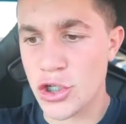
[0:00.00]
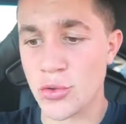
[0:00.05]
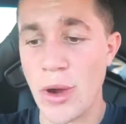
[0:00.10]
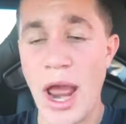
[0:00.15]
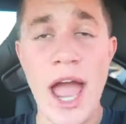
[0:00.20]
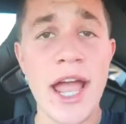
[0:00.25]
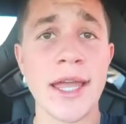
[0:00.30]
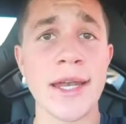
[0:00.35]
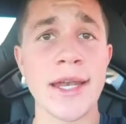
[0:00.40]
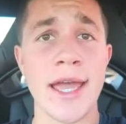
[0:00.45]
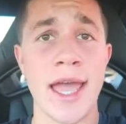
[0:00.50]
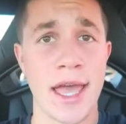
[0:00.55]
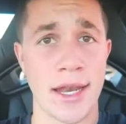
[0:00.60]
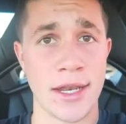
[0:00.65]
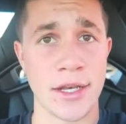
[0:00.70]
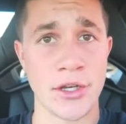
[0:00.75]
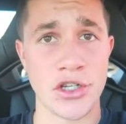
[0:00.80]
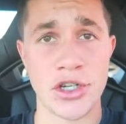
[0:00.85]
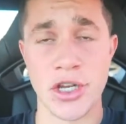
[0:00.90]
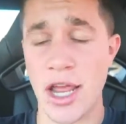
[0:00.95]
Dragon
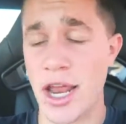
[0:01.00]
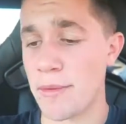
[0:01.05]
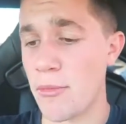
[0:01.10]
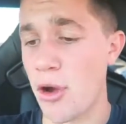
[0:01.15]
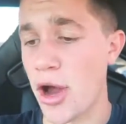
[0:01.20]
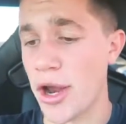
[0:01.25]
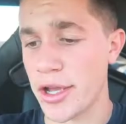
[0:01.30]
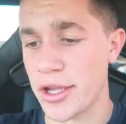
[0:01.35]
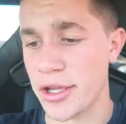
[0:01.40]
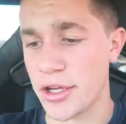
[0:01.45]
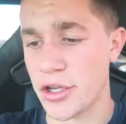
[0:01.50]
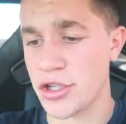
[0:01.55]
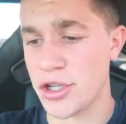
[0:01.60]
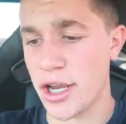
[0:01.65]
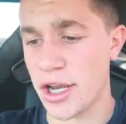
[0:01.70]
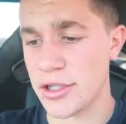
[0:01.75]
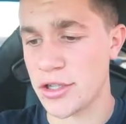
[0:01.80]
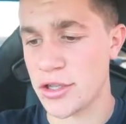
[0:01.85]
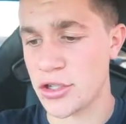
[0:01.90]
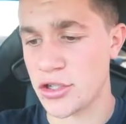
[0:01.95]
Head in Santa Monica.
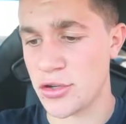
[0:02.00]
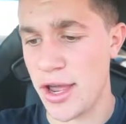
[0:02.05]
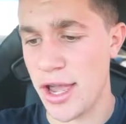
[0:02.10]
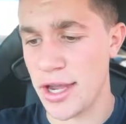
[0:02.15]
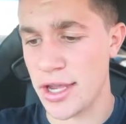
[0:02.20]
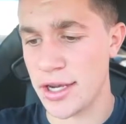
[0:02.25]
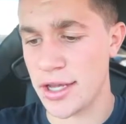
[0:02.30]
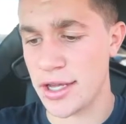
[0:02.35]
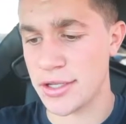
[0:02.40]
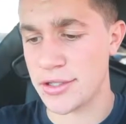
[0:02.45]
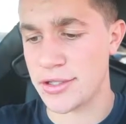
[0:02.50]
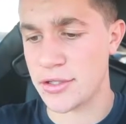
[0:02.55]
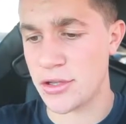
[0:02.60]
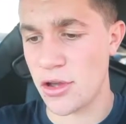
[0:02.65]
Shout out to the Dragon Head.